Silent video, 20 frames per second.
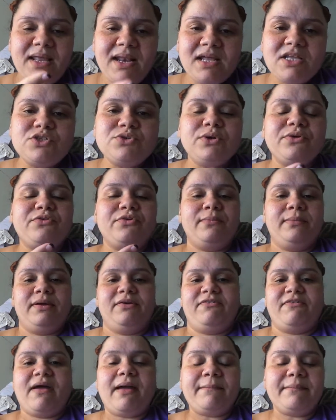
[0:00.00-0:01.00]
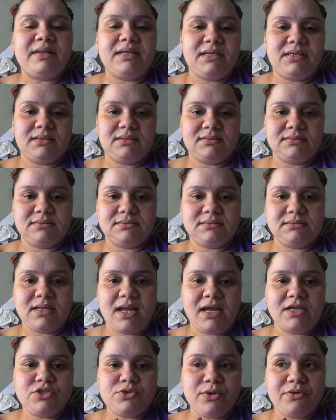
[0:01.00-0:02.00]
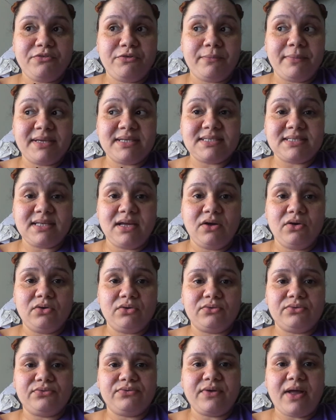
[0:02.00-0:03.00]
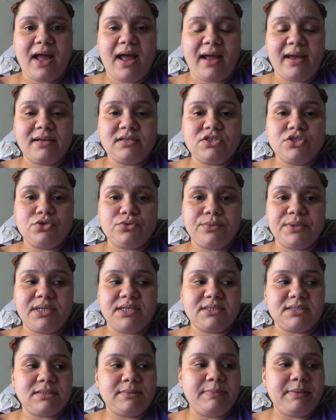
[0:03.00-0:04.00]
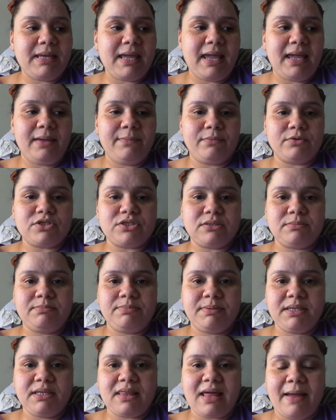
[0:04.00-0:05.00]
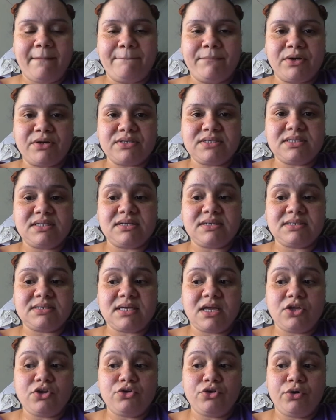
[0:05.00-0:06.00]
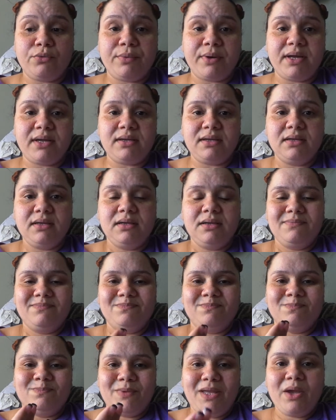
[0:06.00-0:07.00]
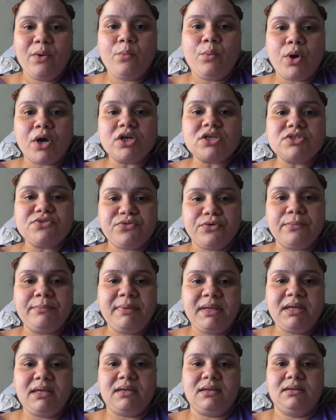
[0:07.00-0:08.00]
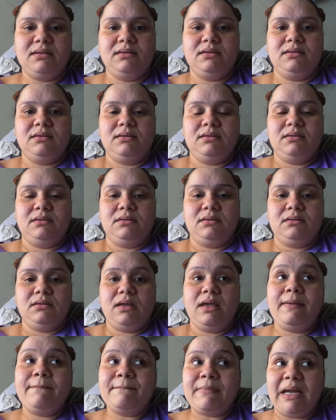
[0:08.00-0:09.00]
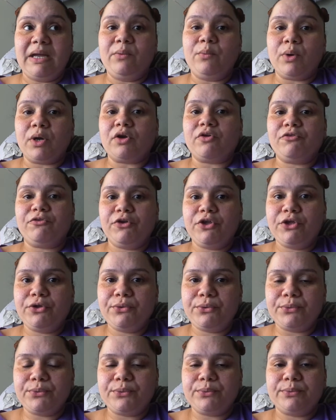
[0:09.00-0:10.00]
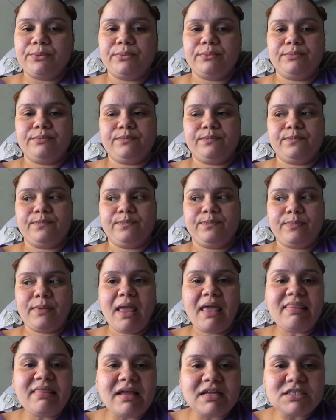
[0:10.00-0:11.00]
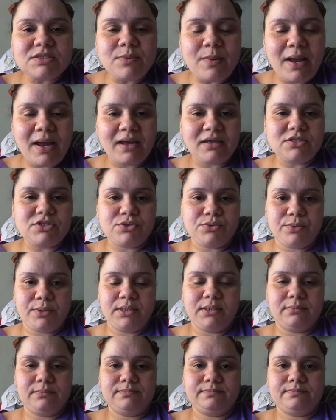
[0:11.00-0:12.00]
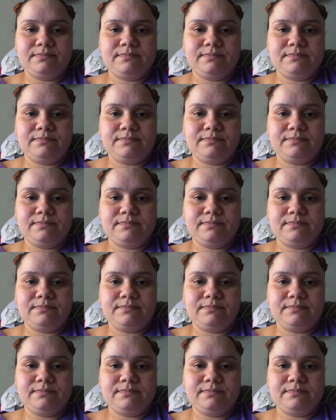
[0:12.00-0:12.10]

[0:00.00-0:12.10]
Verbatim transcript: And I do it for my family. I do it for myself. I do it to be able to be that person to say, you know what? It worked for me. It might work for you. And that's why I do it.